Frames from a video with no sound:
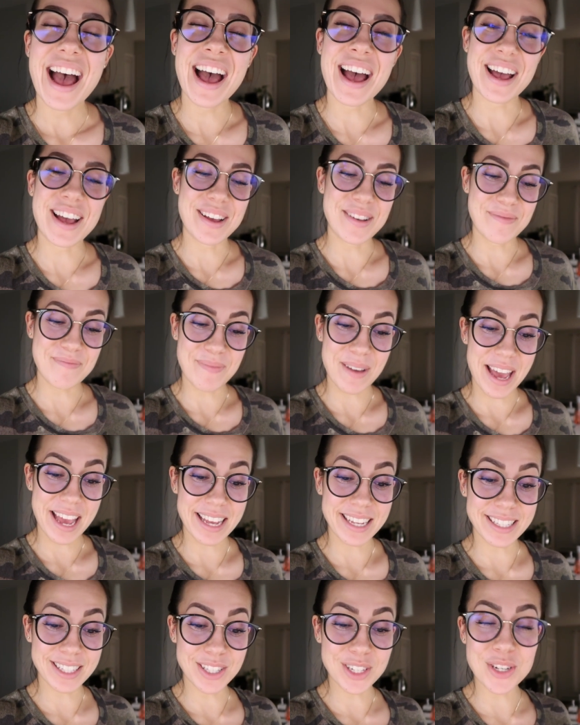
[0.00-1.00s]

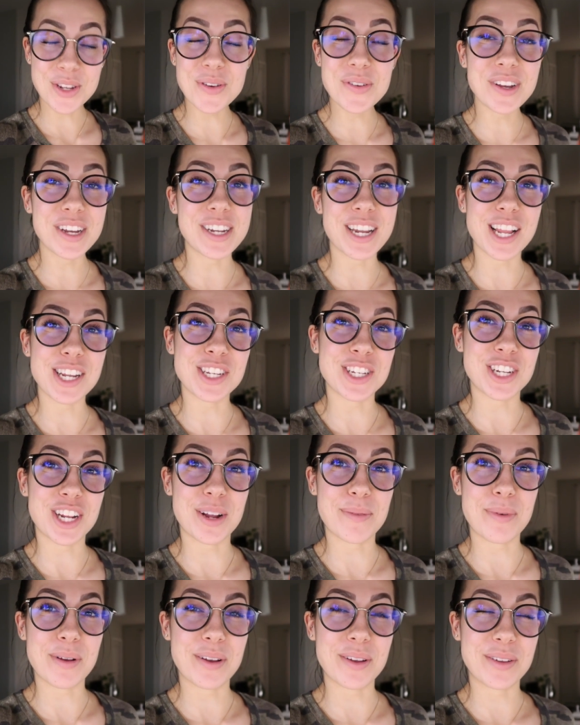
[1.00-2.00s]
But it's too good not
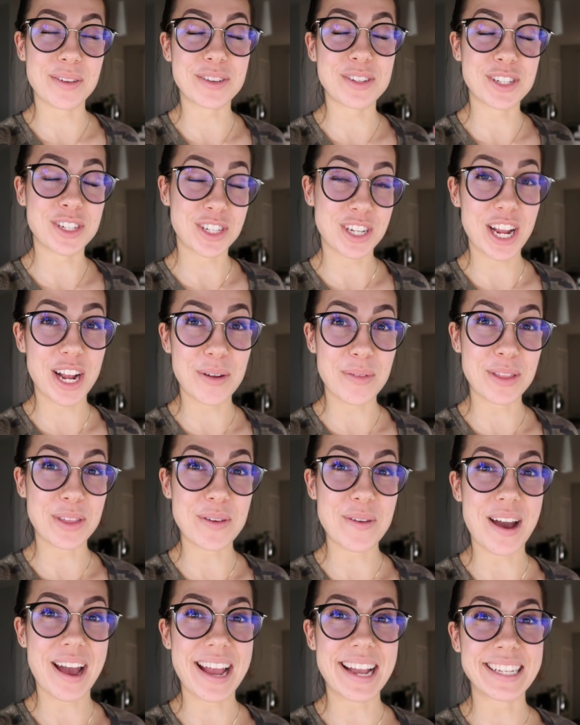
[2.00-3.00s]
to share it with
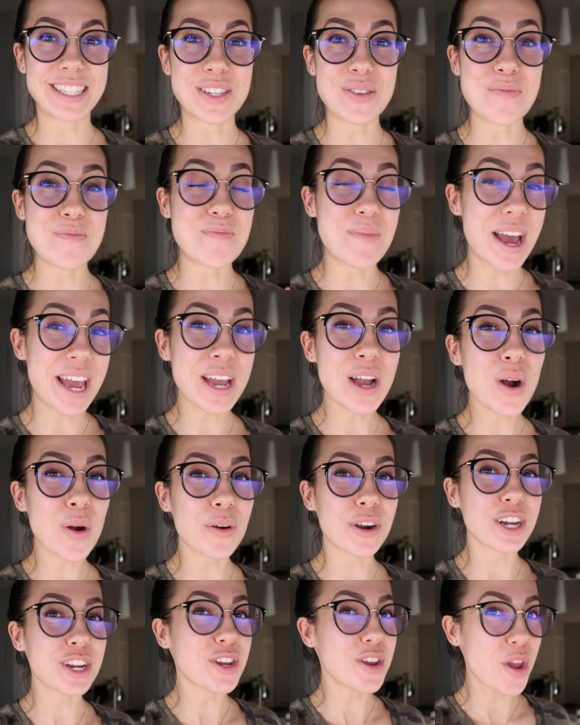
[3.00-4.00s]
you guys. You might
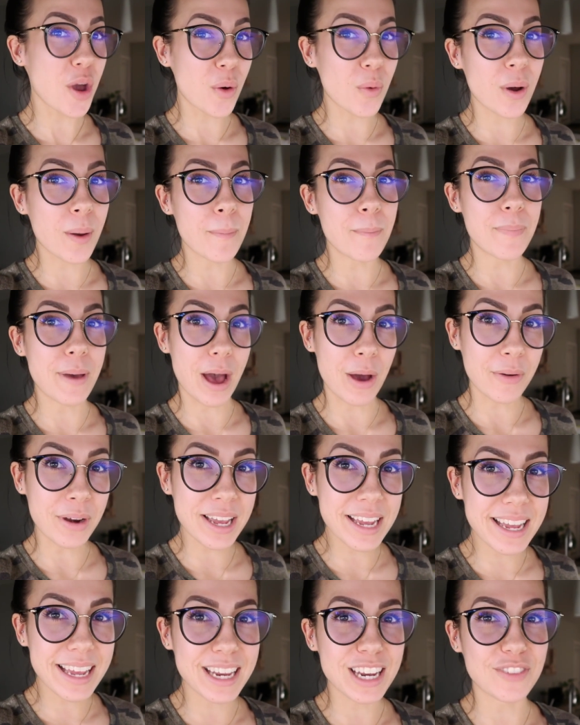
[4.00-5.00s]
already know about
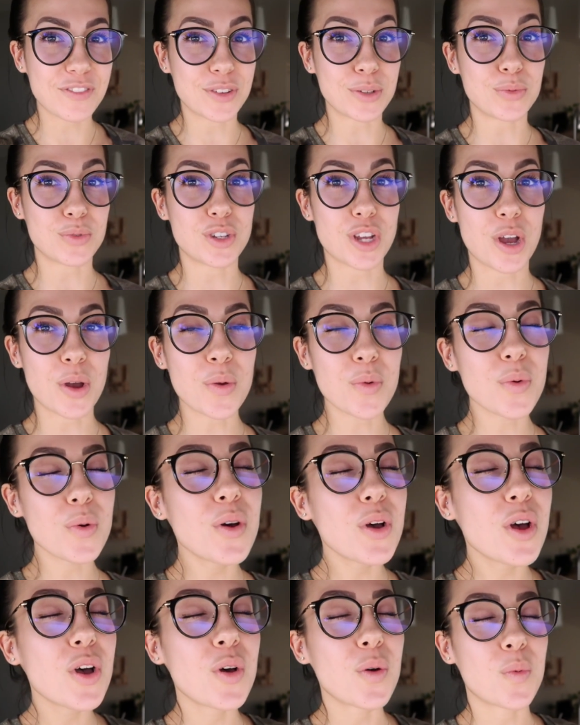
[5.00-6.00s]
it, and if you don't,
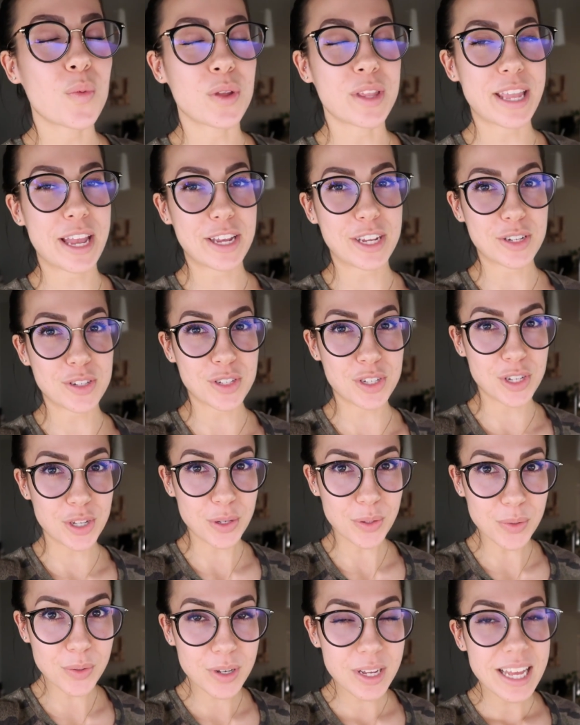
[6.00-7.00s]
well, now you
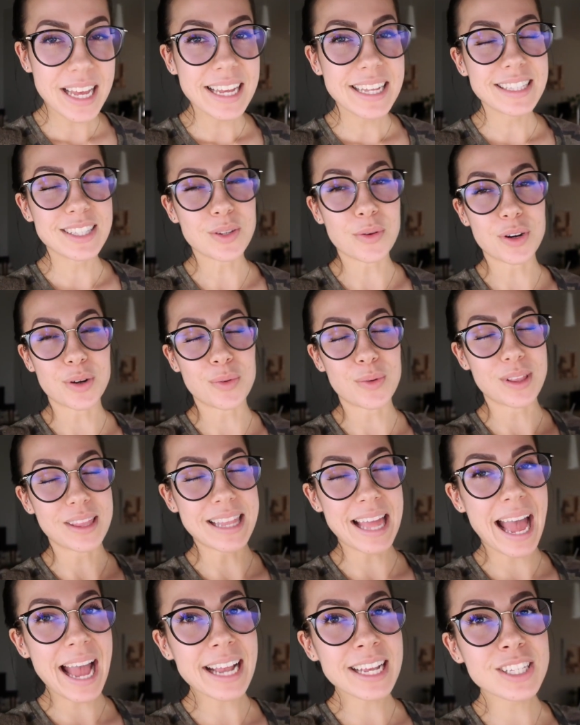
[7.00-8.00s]
do. It's going to
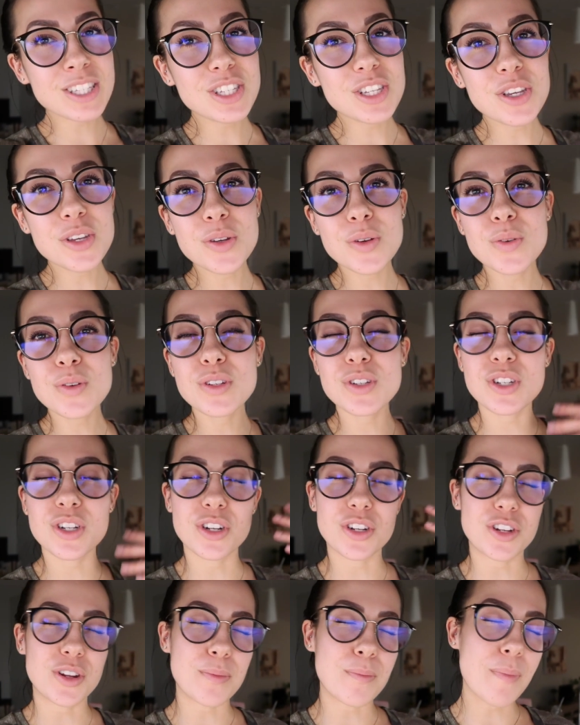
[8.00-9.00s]
relax you,
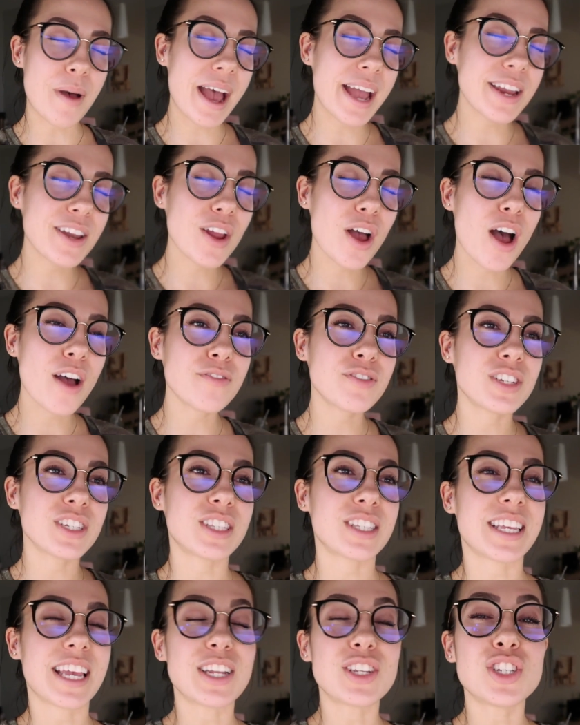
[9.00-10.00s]
turn your mind off,
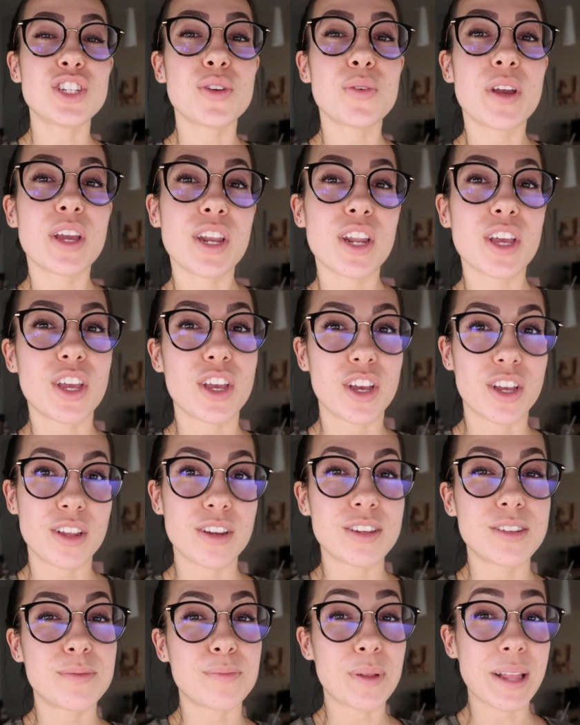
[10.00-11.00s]
just get you in a
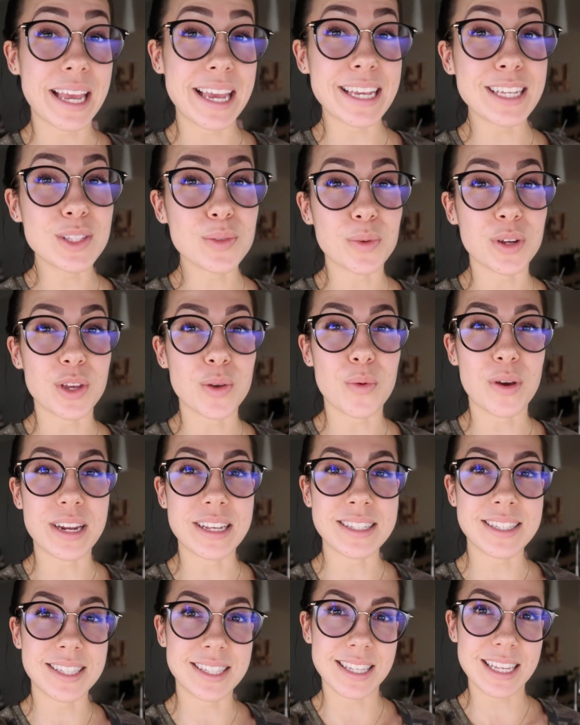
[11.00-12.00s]
good place where you
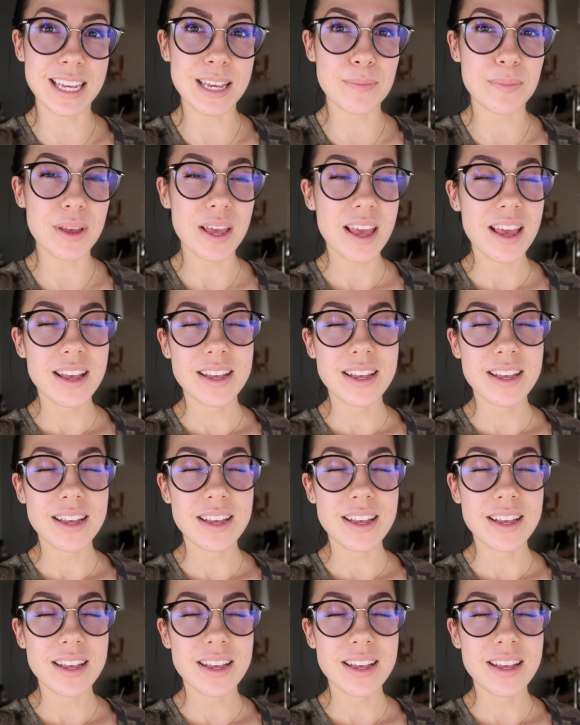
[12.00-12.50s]
want to sleep.